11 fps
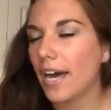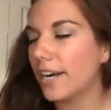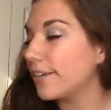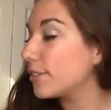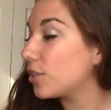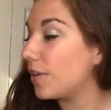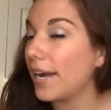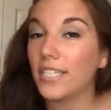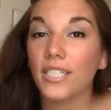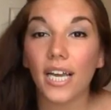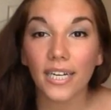I don't know, so
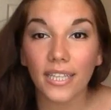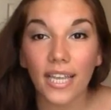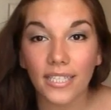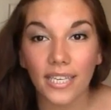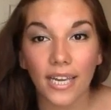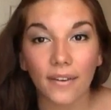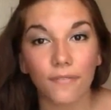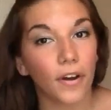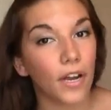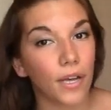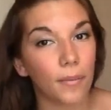I just got in last
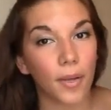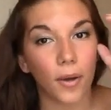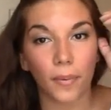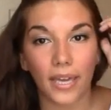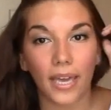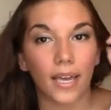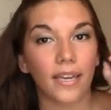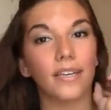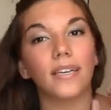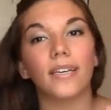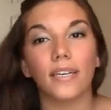night from a
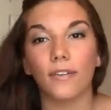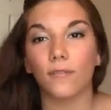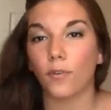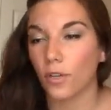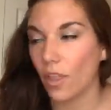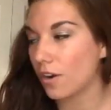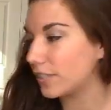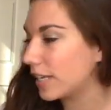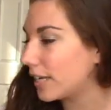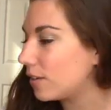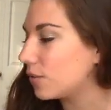weekend in Fort
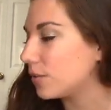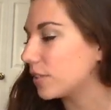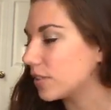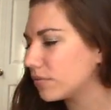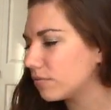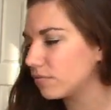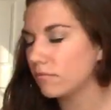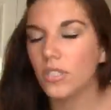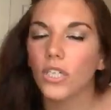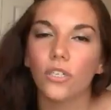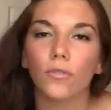Lauderdale or
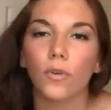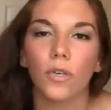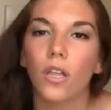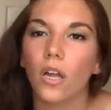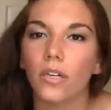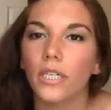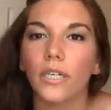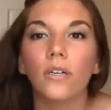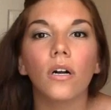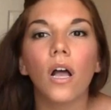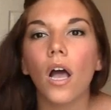near Fort
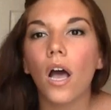Lauderdale